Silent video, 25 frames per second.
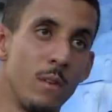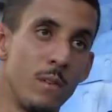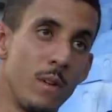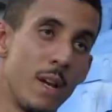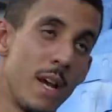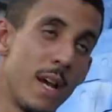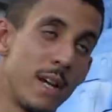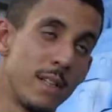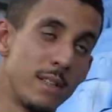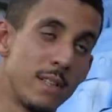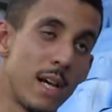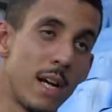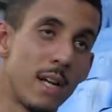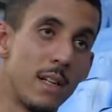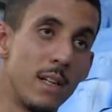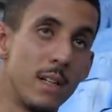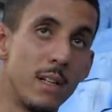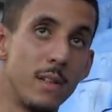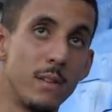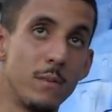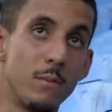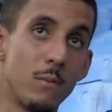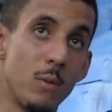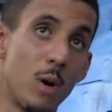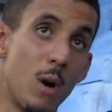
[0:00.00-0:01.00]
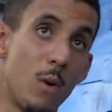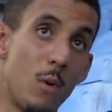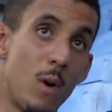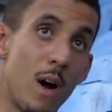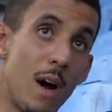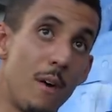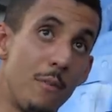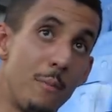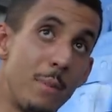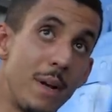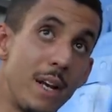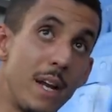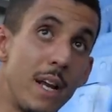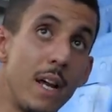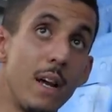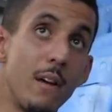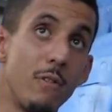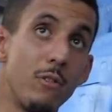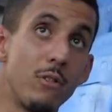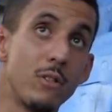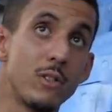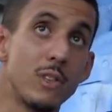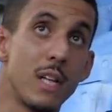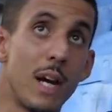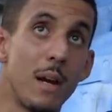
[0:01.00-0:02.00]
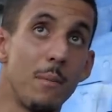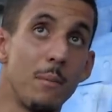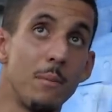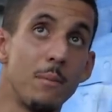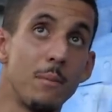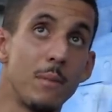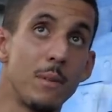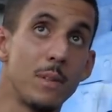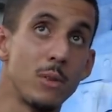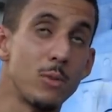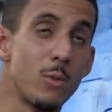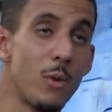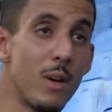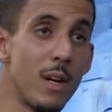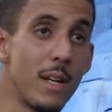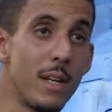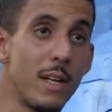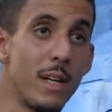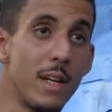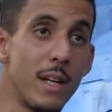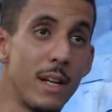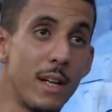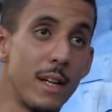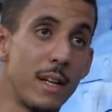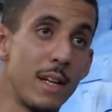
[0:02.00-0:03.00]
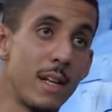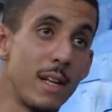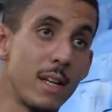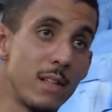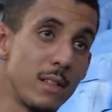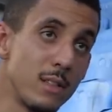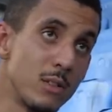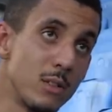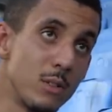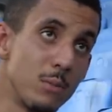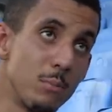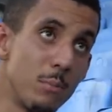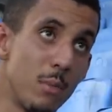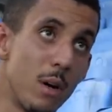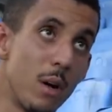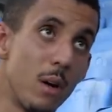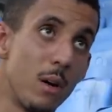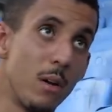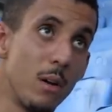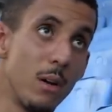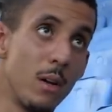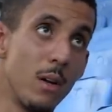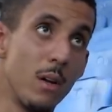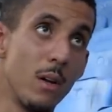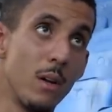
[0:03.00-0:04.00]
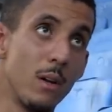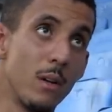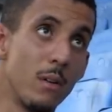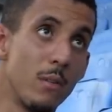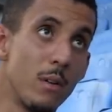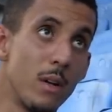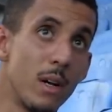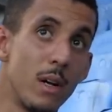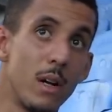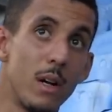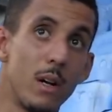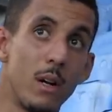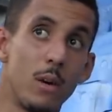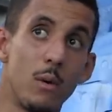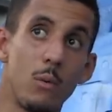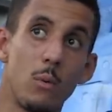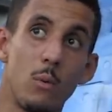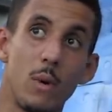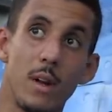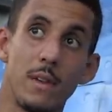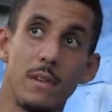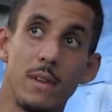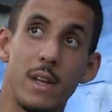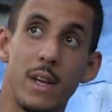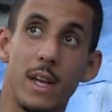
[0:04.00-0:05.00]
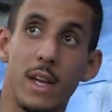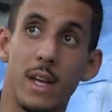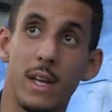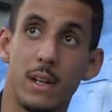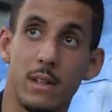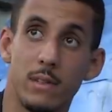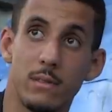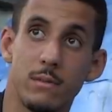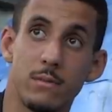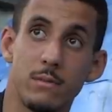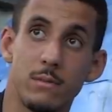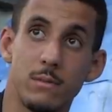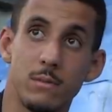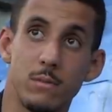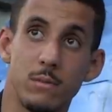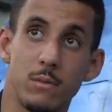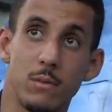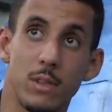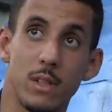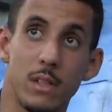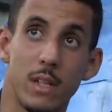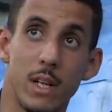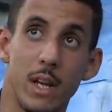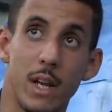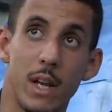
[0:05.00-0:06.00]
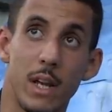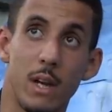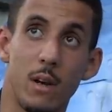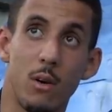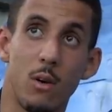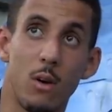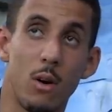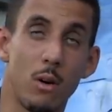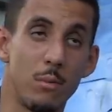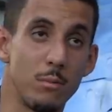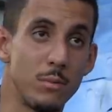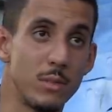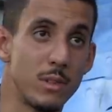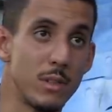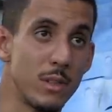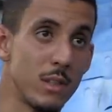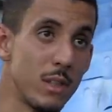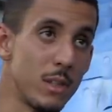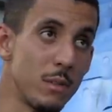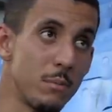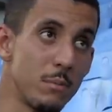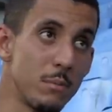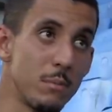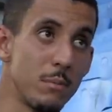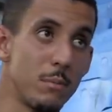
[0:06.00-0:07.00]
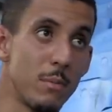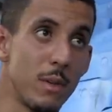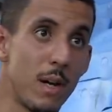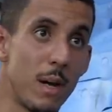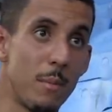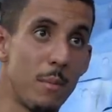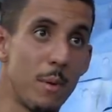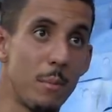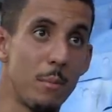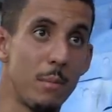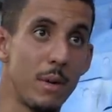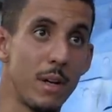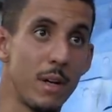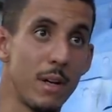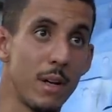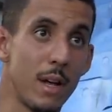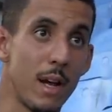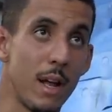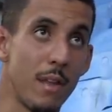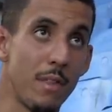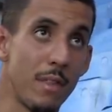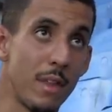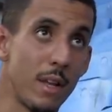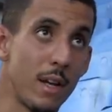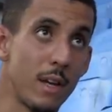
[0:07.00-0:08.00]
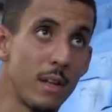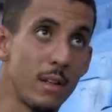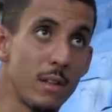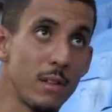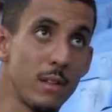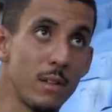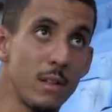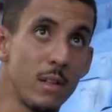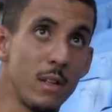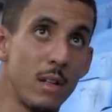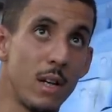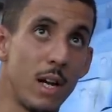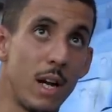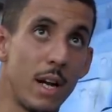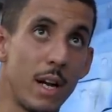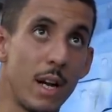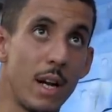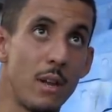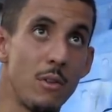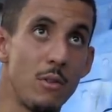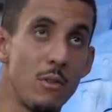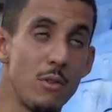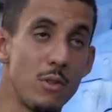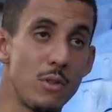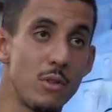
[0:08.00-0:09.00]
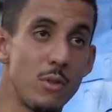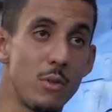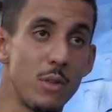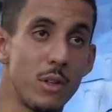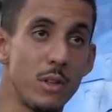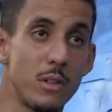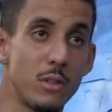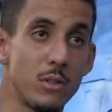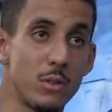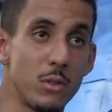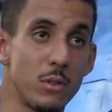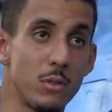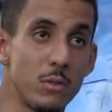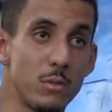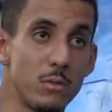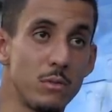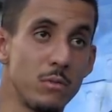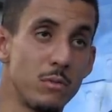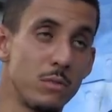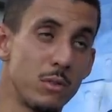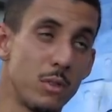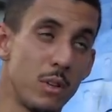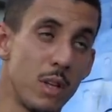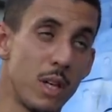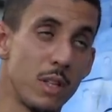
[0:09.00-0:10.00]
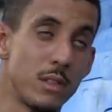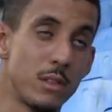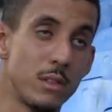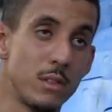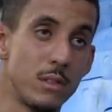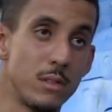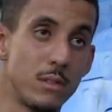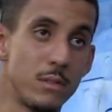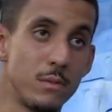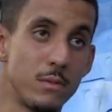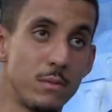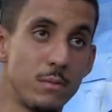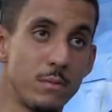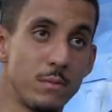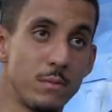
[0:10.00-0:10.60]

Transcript: Yeah, exactly. Well, I've been here for time as well in here in England, but when the heat comes, I think I get used to it, so that's good.